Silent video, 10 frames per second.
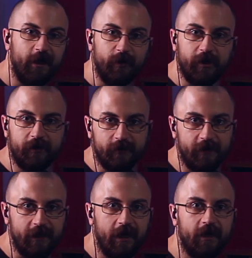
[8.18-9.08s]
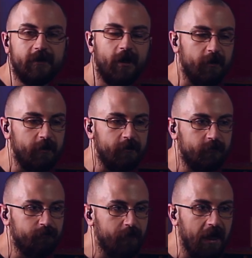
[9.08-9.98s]
we are looking at a
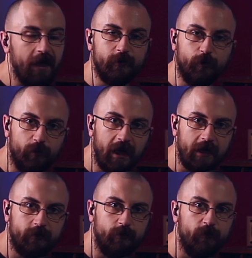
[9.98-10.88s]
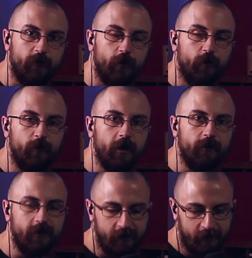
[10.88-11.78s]
band called Maximum the
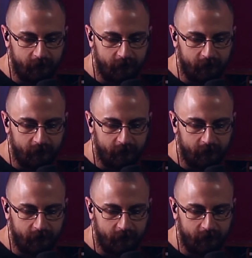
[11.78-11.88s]
Hormone.